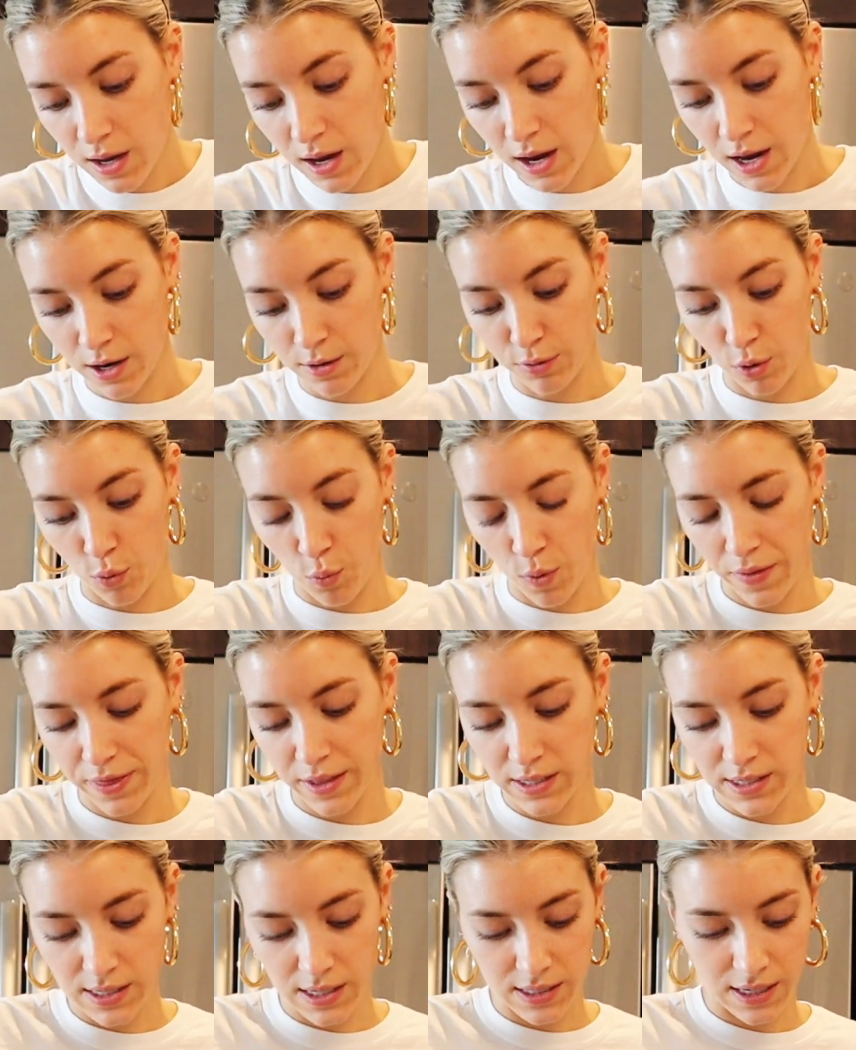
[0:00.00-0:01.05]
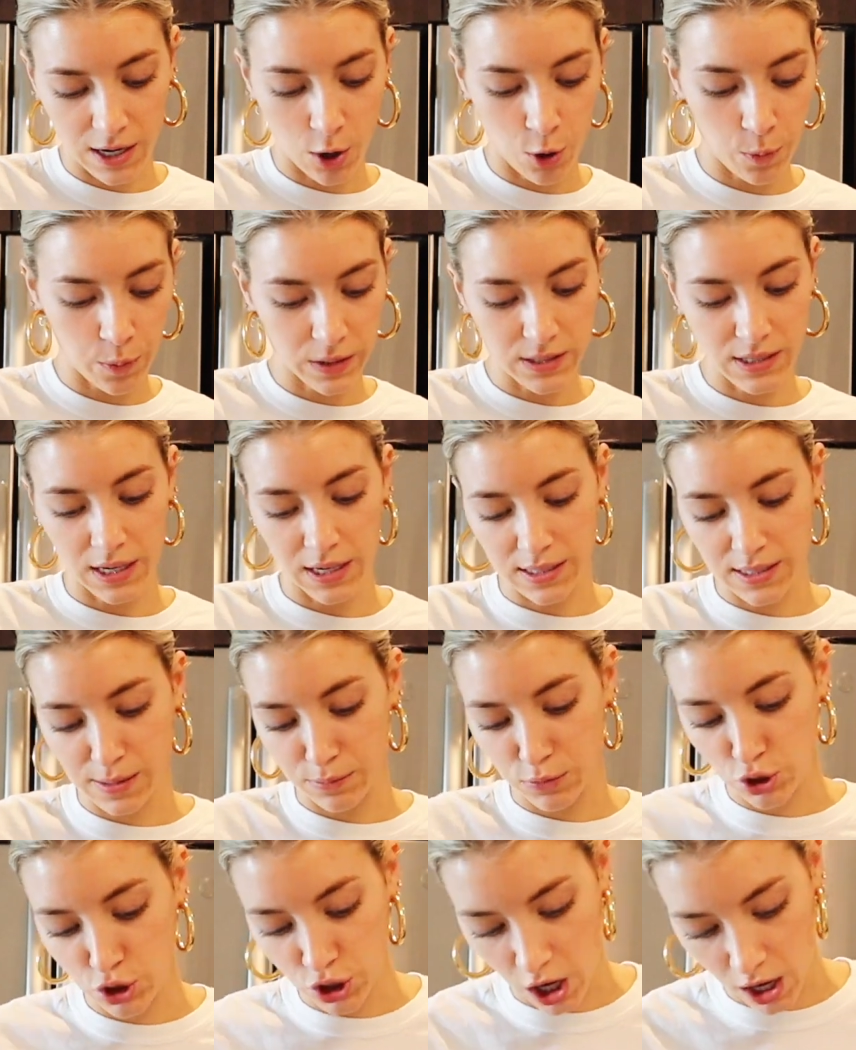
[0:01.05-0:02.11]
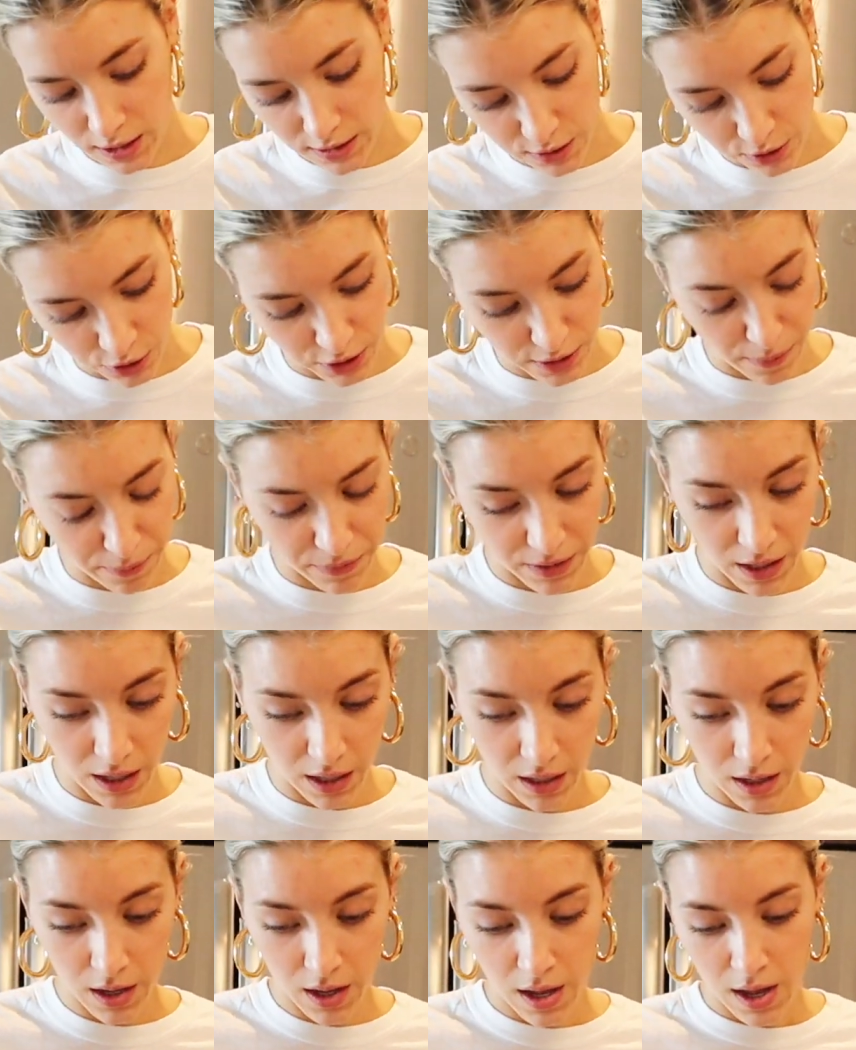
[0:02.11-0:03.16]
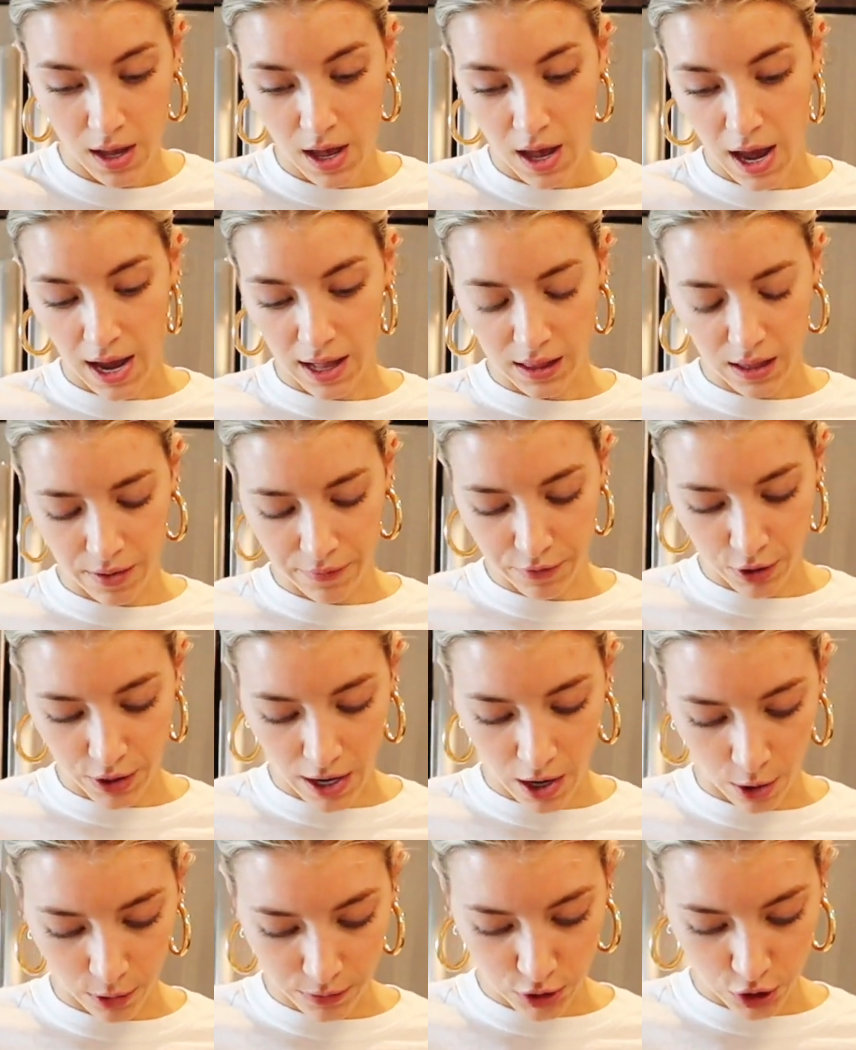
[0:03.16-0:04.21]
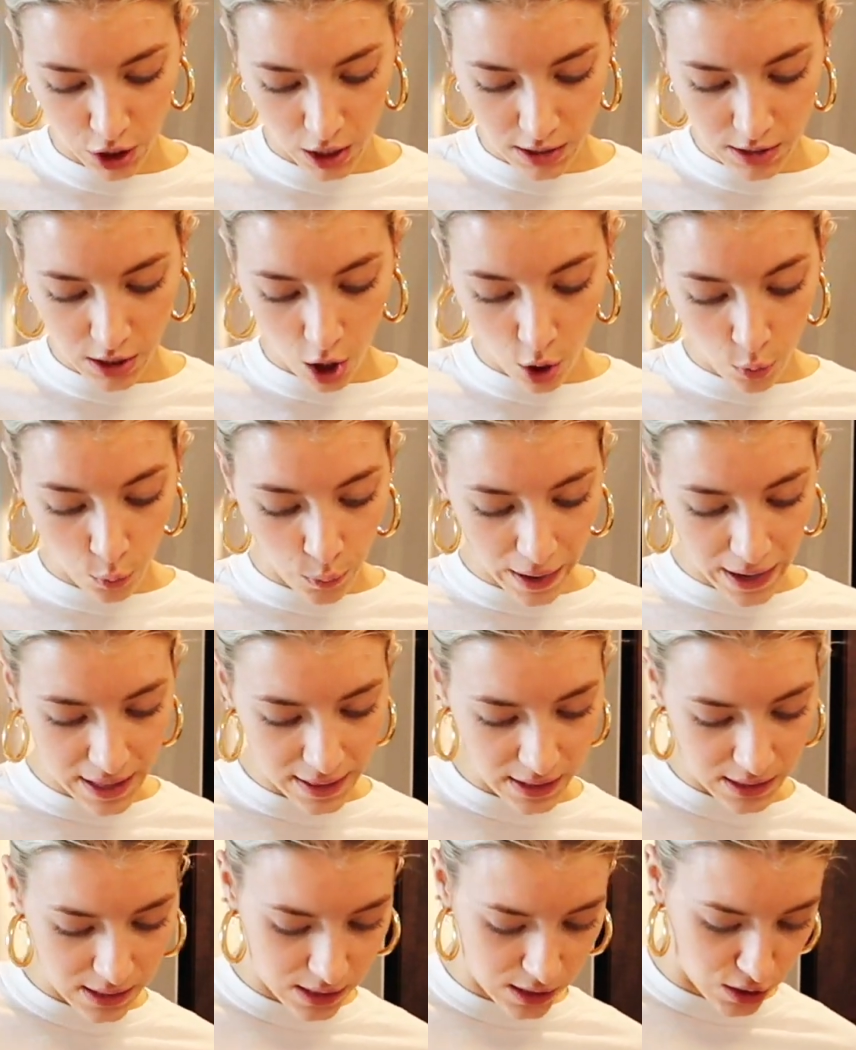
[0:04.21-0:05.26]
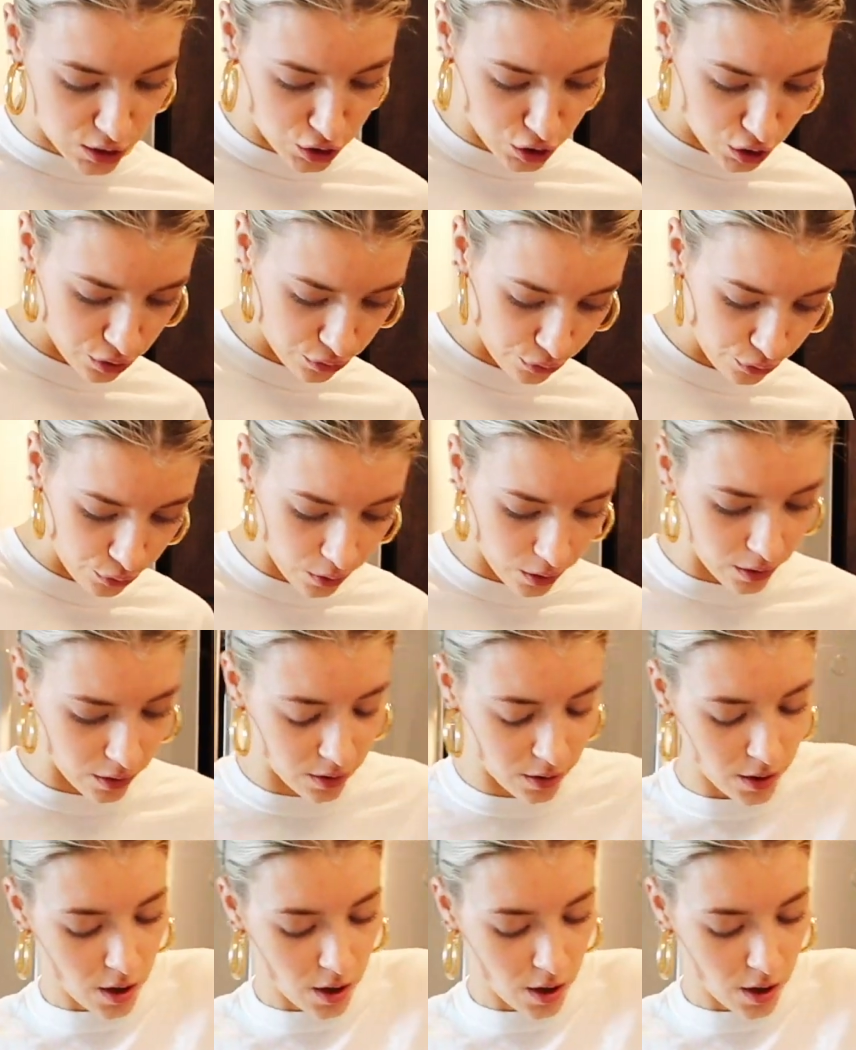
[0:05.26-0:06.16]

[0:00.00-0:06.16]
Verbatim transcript: I don't know what this is. I hope it's like some shots or something. I love their health shots. Oh wait, this is new.